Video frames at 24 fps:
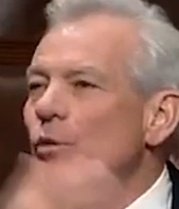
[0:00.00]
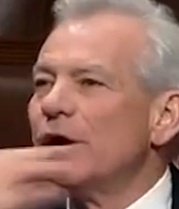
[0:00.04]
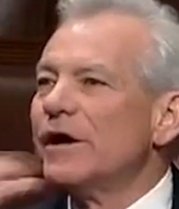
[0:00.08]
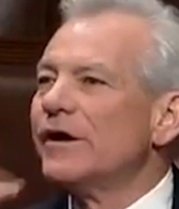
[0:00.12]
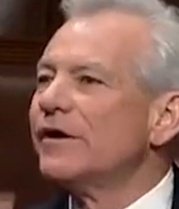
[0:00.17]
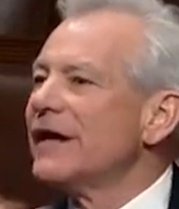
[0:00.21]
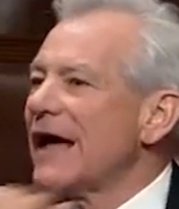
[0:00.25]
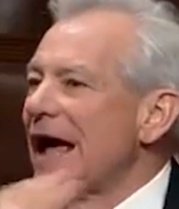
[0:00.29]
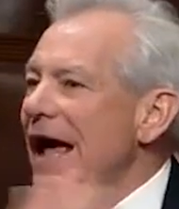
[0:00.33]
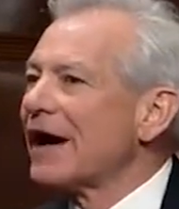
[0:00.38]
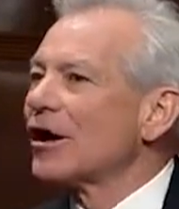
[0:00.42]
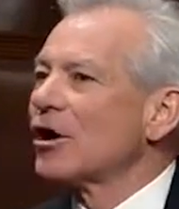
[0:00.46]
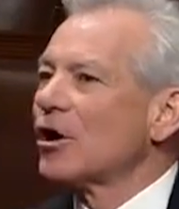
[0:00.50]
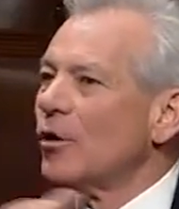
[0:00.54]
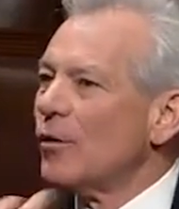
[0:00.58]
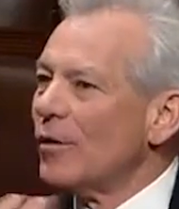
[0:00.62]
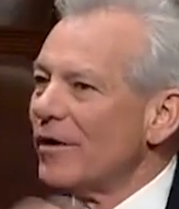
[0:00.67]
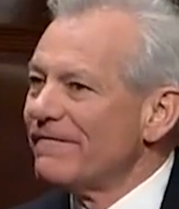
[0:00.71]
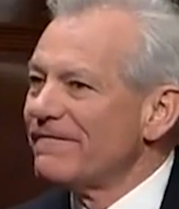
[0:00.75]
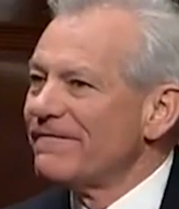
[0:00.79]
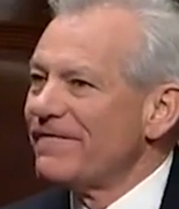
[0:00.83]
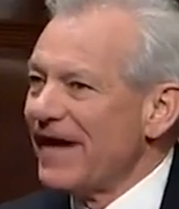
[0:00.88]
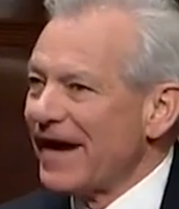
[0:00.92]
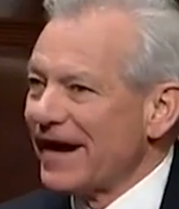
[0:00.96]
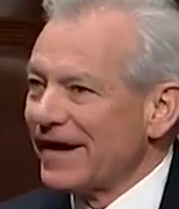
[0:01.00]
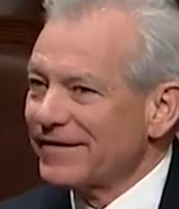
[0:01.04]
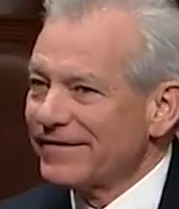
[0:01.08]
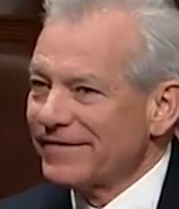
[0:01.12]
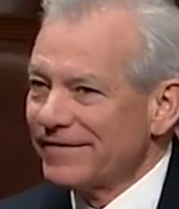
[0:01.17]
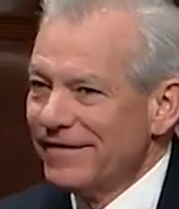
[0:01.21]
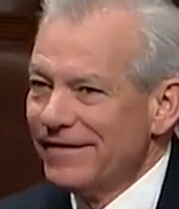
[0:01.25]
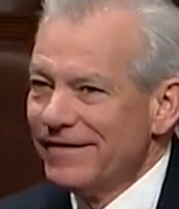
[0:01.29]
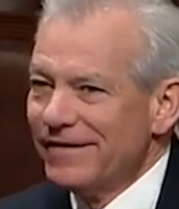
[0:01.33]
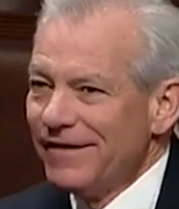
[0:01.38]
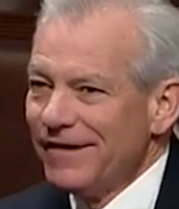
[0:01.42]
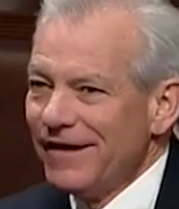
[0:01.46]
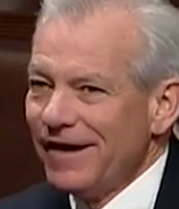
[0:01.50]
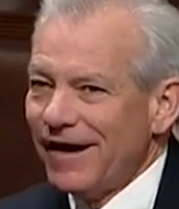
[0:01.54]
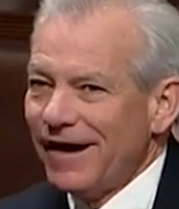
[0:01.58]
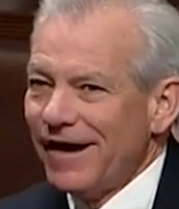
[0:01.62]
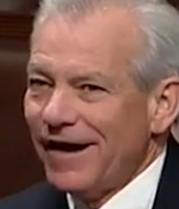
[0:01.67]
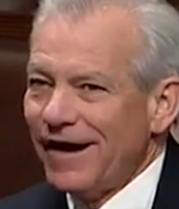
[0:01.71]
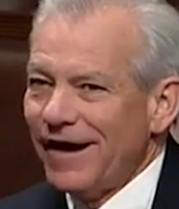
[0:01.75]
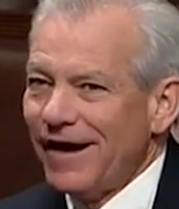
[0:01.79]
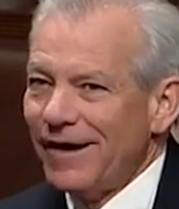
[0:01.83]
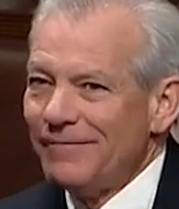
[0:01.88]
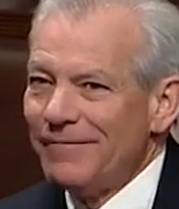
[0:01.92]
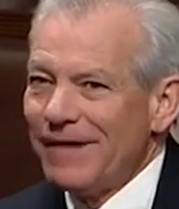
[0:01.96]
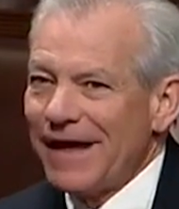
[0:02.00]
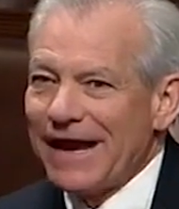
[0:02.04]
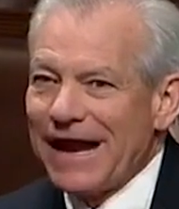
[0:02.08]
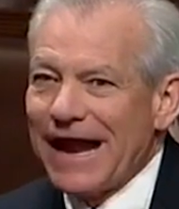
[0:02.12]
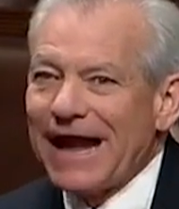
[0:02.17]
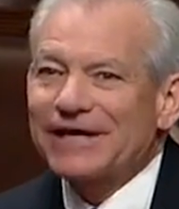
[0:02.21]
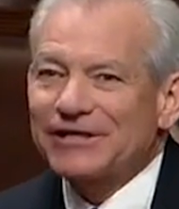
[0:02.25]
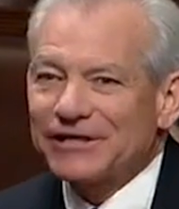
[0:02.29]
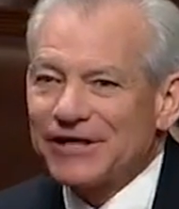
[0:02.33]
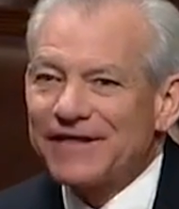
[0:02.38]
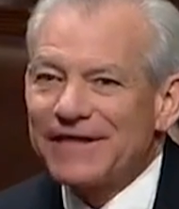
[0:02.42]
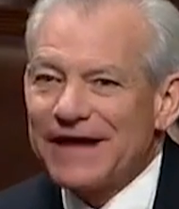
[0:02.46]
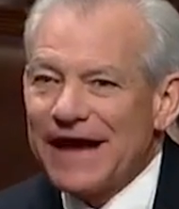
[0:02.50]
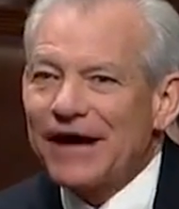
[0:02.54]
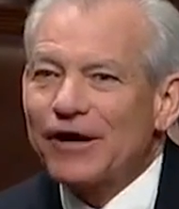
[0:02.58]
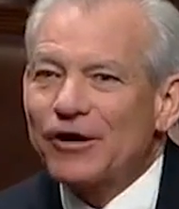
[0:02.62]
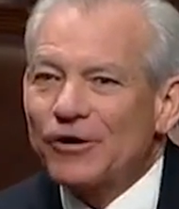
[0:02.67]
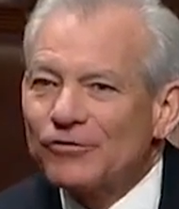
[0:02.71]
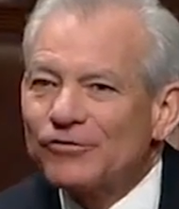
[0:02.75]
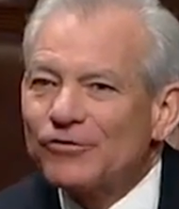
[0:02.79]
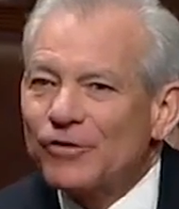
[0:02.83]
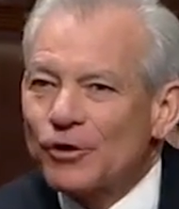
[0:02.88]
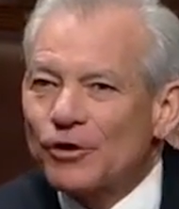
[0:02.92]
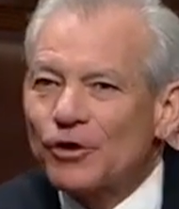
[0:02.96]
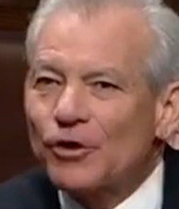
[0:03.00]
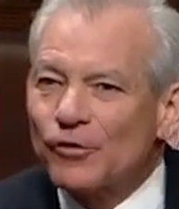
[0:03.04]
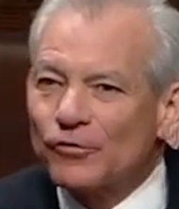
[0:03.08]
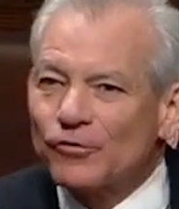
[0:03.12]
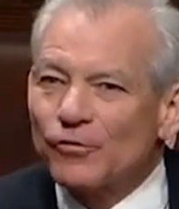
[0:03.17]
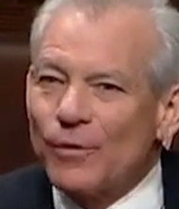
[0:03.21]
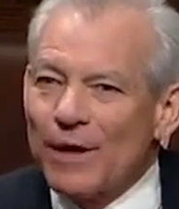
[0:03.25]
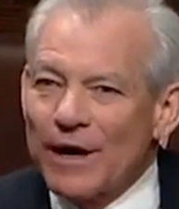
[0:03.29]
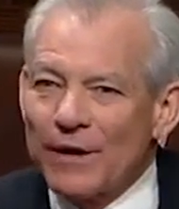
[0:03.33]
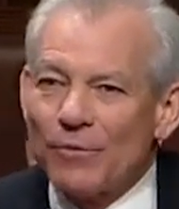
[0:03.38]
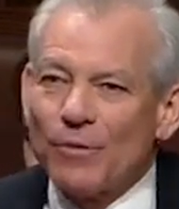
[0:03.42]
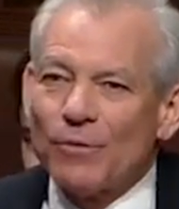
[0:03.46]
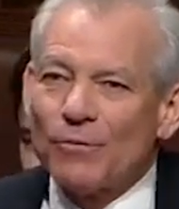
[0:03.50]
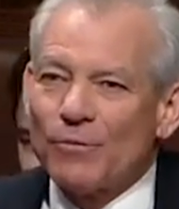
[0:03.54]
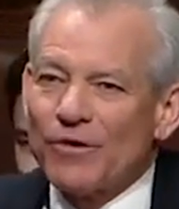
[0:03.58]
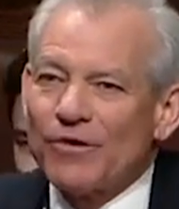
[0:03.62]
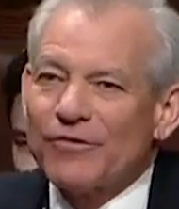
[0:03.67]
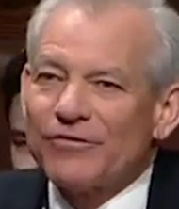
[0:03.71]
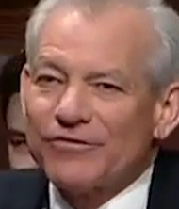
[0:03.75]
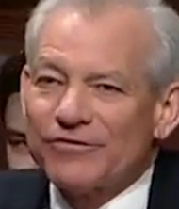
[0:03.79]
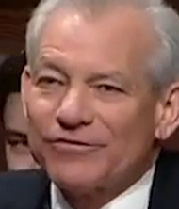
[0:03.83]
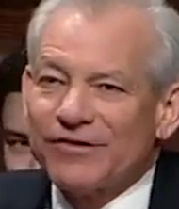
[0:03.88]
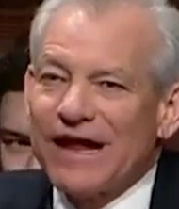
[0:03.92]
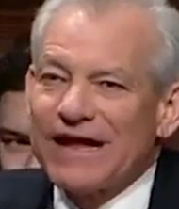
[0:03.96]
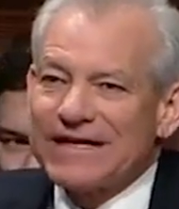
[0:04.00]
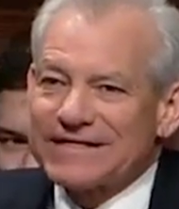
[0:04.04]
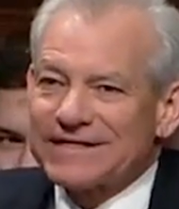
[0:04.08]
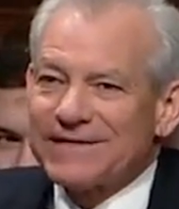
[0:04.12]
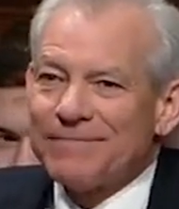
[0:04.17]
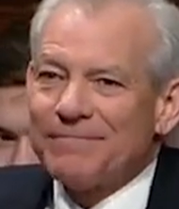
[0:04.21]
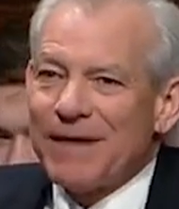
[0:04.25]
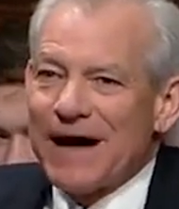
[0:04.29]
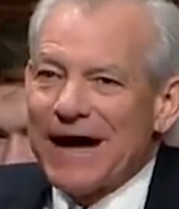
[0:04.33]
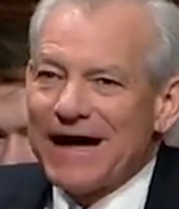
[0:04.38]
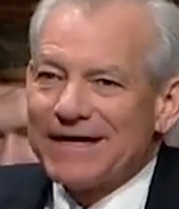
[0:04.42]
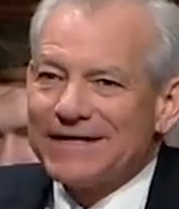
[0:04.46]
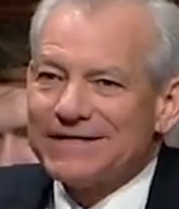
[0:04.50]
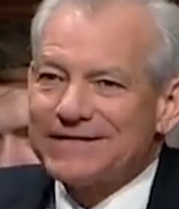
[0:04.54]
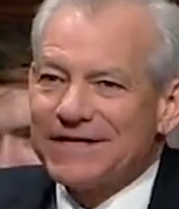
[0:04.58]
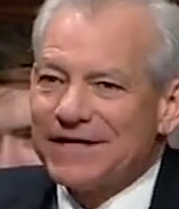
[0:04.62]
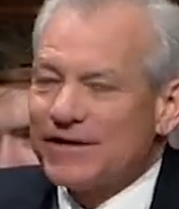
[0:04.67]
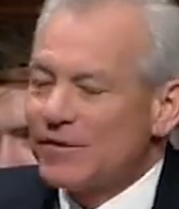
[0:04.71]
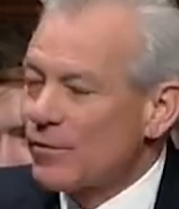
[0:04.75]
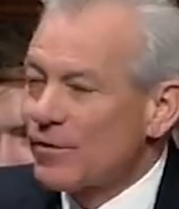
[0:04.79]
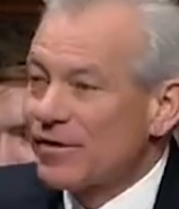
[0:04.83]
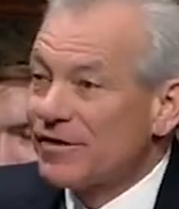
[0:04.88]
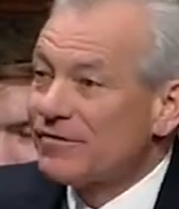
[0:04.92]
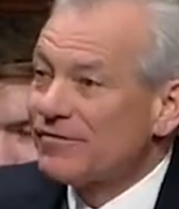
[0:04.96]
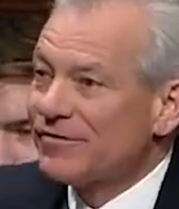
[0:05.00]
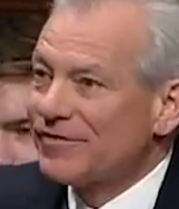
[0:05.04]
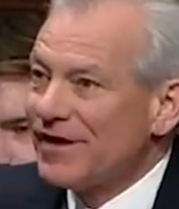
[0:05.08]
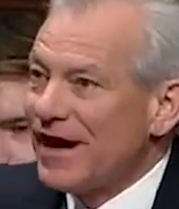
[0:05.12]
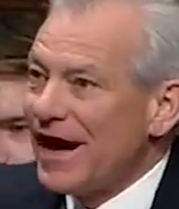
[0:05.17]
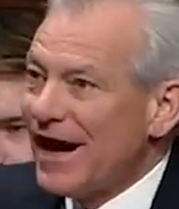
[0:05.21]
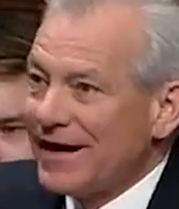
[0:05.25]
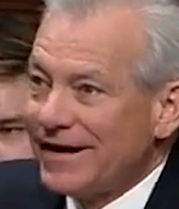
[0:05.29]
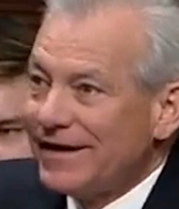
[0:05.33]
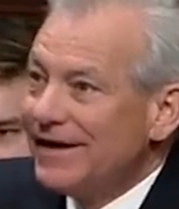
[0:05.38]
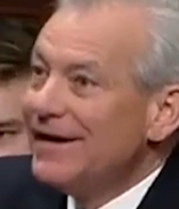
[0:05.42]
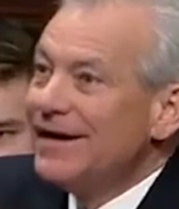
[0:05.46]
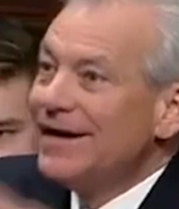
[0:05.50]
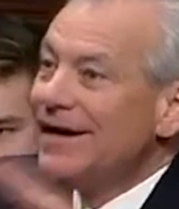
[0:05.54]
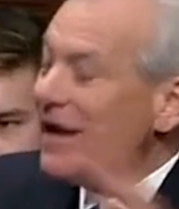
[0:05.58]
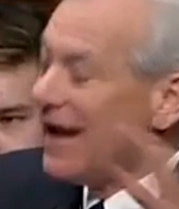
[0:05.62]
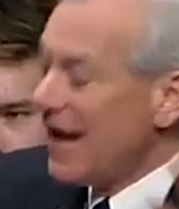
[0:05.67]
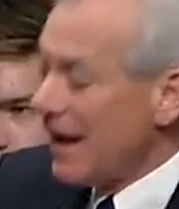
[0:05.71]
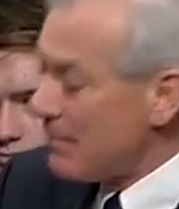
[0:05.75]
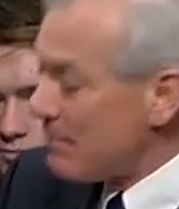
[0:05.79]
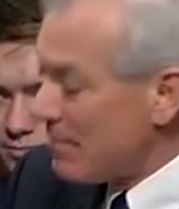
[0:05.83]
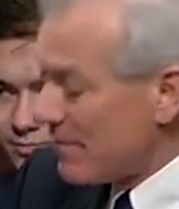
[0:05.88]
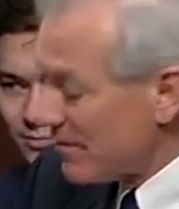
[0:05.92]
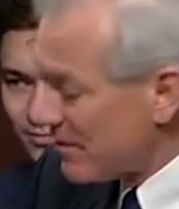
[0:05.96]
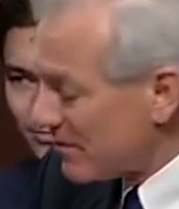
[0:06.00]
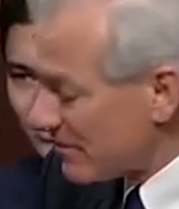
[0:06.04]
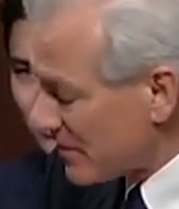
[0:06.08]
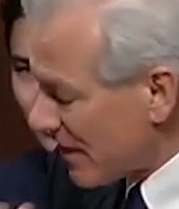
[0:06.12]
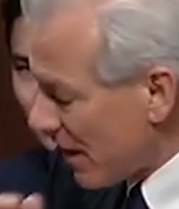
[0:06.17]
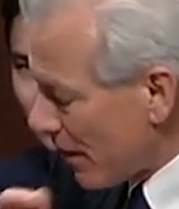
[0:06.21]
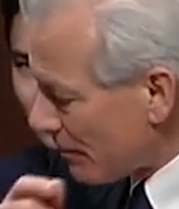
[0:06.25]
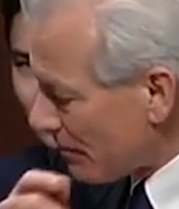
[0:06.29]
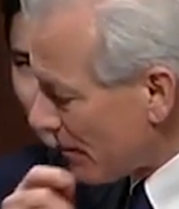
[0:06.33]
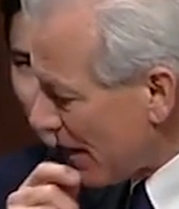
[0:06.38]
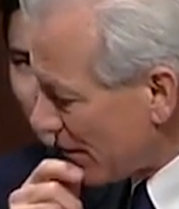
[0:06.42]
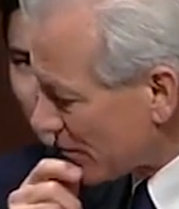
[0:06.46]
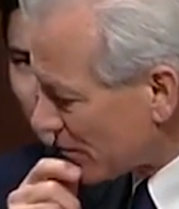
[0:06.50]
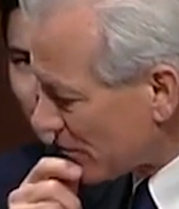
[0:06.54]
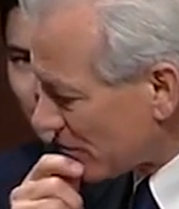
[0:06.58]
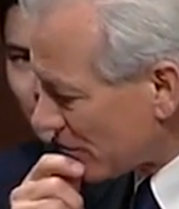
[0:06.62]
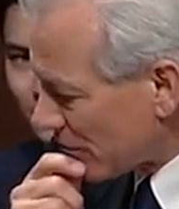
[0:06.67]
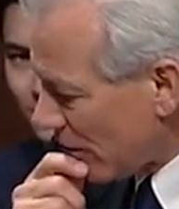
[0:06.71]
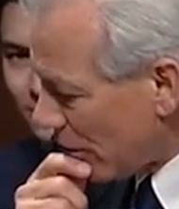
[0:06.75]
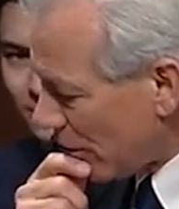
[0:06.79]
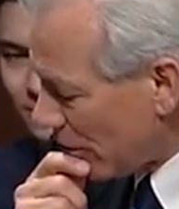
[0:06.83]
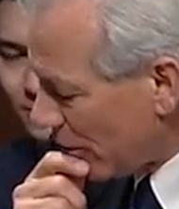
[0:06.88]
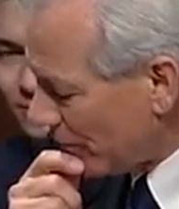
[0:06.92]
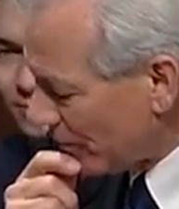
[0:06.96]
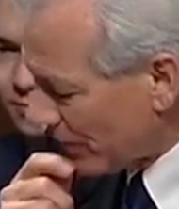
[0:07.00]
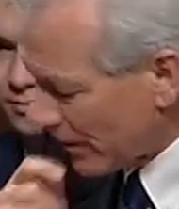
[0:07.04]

weird echo effect, um, and actually the echo sort of goes away when there's lots of bodies in here. Where there's not, it, the sound bounces all